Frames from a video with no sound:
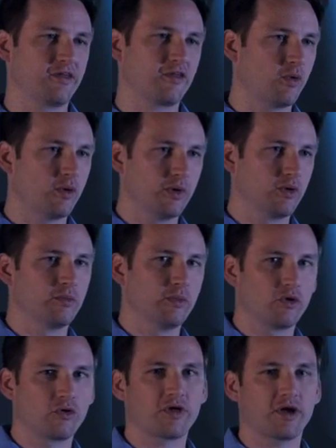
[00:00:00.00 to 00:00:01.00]
that's what building
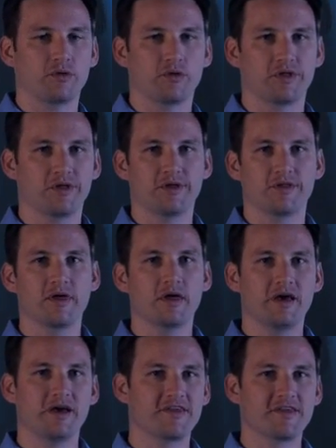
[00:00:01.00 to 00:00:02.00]
motorcycles is.
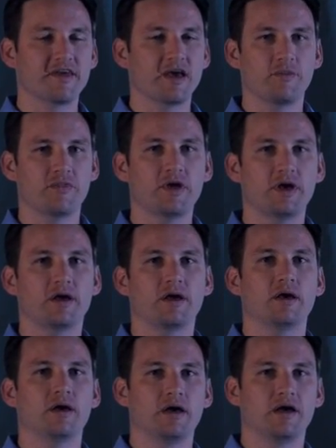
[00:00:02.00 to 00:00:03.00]
It's the same thing.
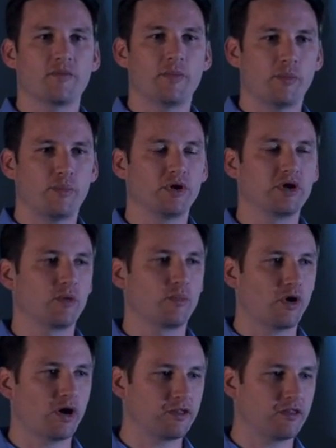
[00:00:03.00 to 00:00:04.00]
It's about putting a
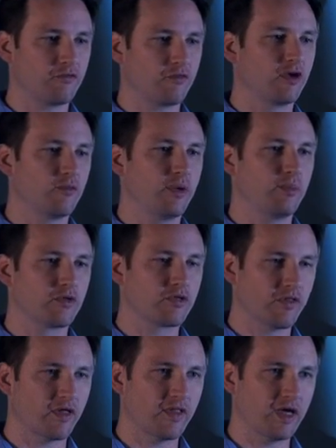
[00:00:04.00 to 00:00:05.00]
product in front of people
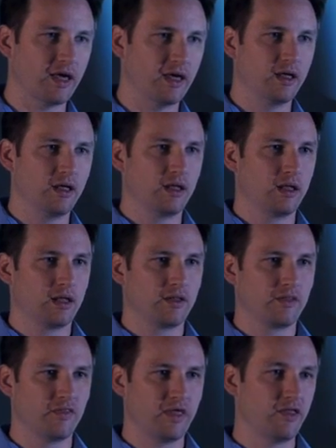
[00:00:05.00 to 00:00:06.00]
so that they
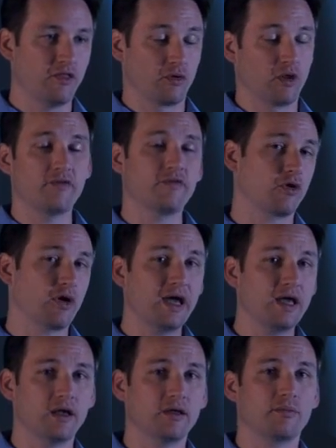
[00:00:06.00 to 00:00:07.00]
either love it or
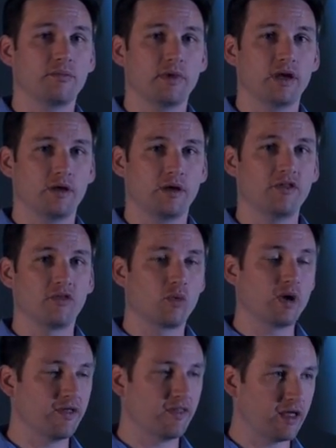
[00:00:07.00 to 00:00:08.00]
hate it. Either
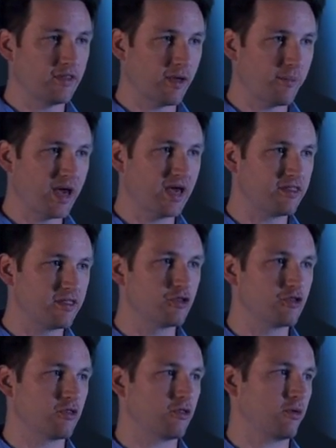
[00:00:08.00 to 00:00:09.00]
way, they pay
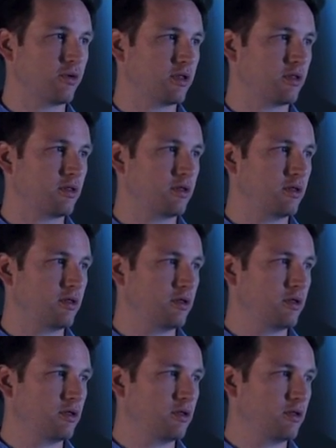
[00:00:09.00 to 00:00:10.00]
attention to
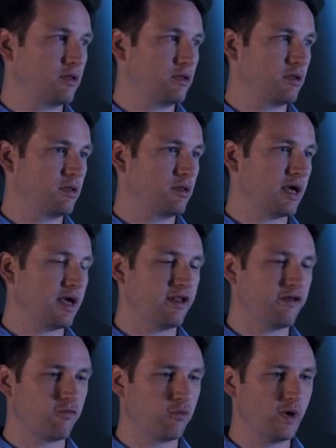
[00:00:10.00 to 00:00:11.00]
it. And
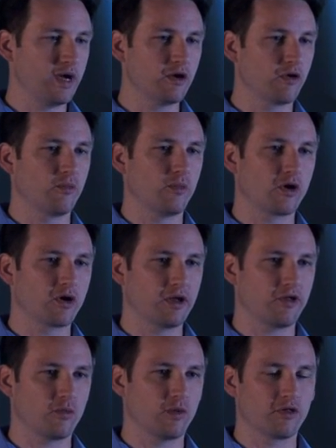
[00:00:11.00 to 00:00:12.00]
if we know the market
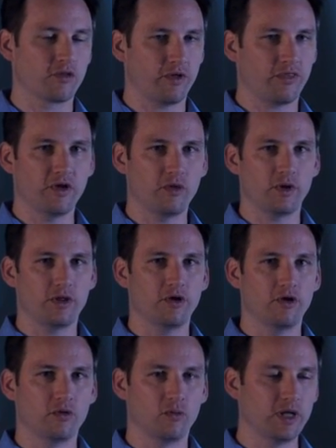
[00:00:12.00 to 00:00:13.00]
as well as we think we
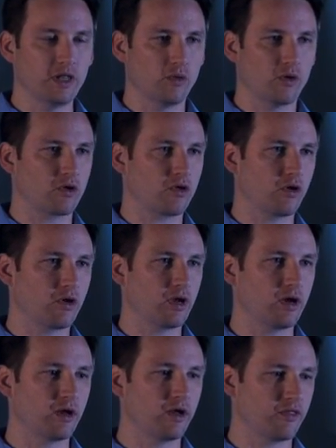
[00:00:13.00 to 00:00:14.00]
do, and we know our target
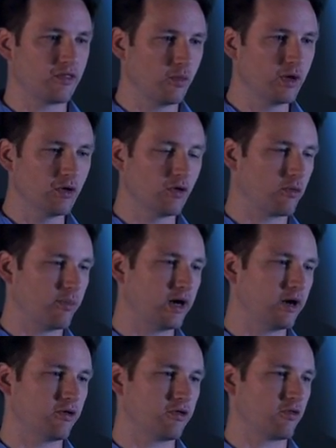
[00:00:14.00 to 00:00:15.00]
audience, and we know our
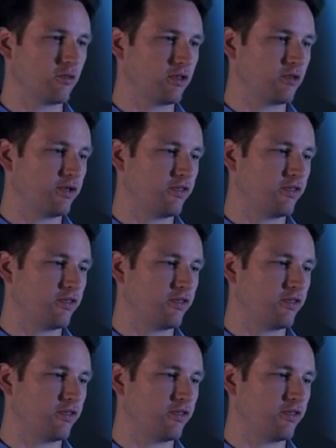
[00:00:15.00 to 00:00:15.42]
buyers as well as we